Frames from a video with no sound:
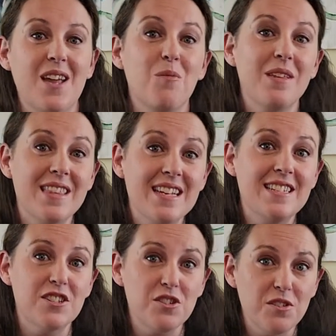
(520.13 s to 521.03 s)
and with the
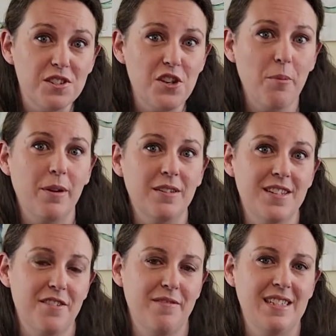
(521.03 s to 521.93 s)
additional snowbirds
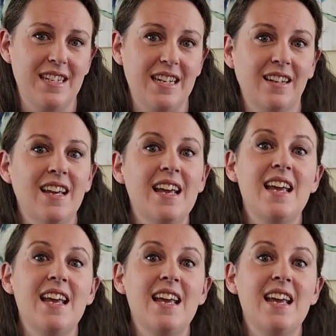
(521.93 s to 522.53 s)
that are visiting,